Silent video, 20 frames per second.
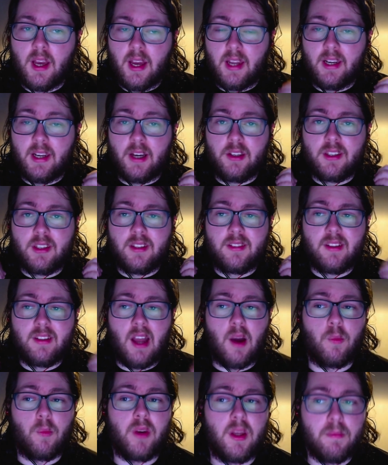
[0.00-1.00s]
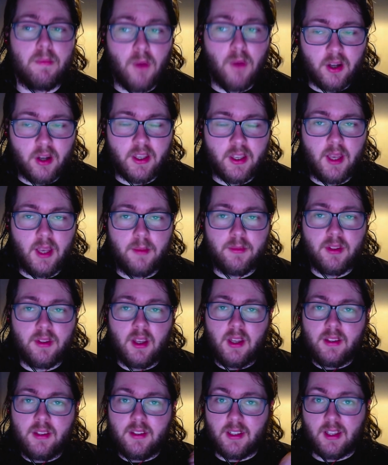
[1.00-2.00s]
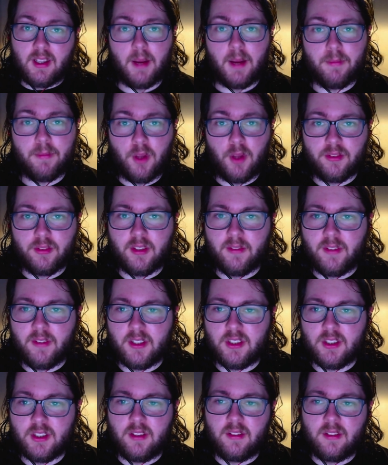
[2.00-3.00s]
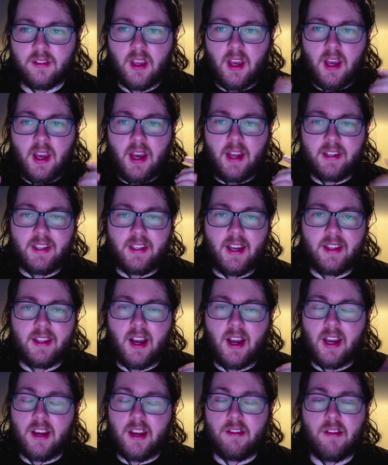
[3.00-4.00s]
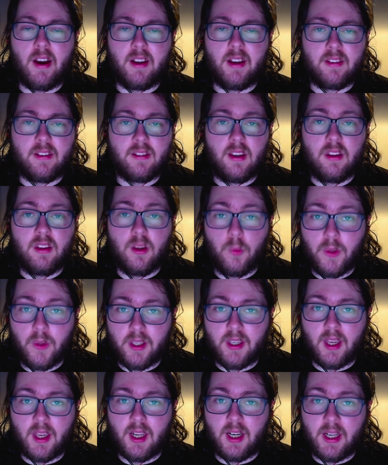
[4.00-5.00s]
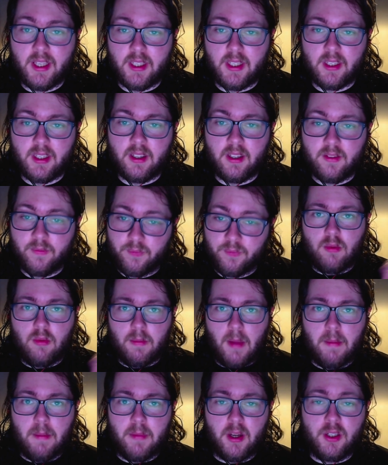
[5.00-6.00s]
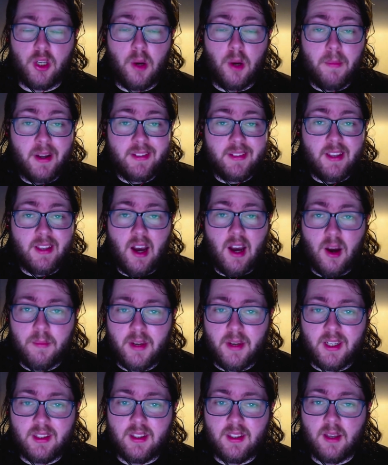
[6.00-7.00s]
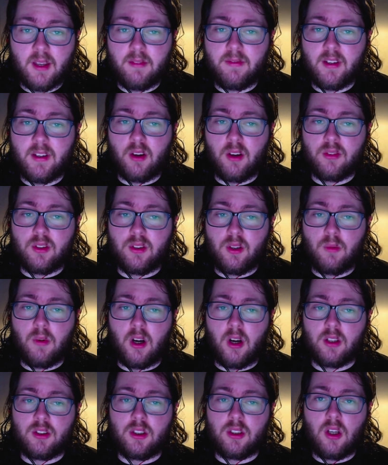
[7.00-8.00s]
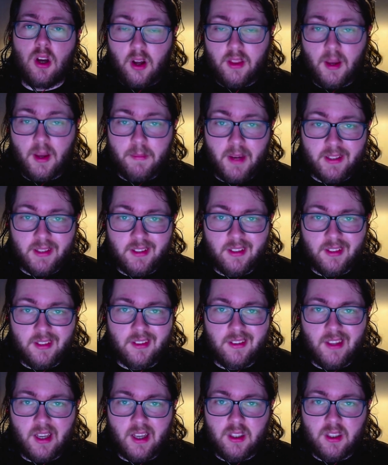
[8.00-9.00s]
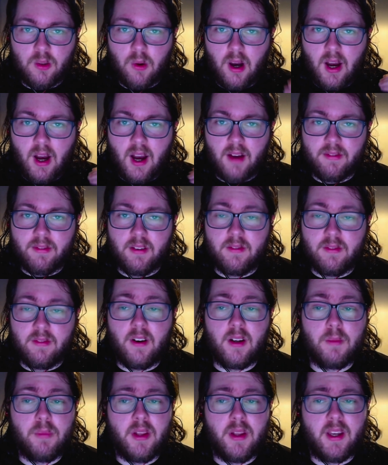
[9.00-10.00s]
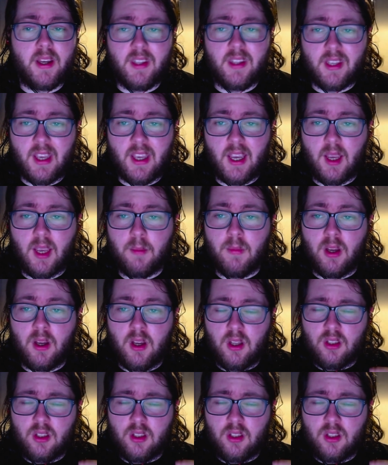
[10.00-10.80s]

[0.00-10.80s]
and now you can start winning more games to climb those divisions and get higher ranks in the weekend league. Remember, no matter how many tip videos you watch, all that matters is that you are having fun playing the game.